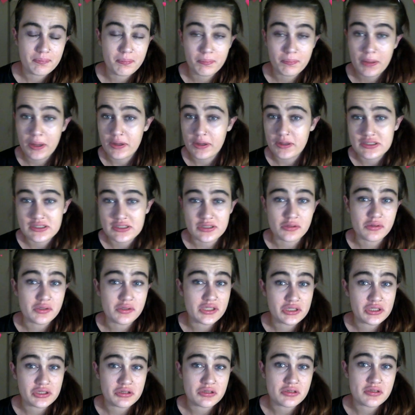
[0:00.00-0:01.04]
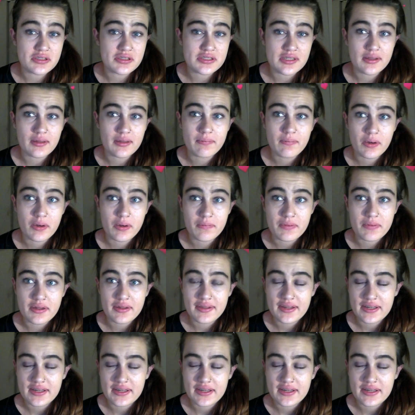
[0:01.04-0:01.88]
personal issues at the moment.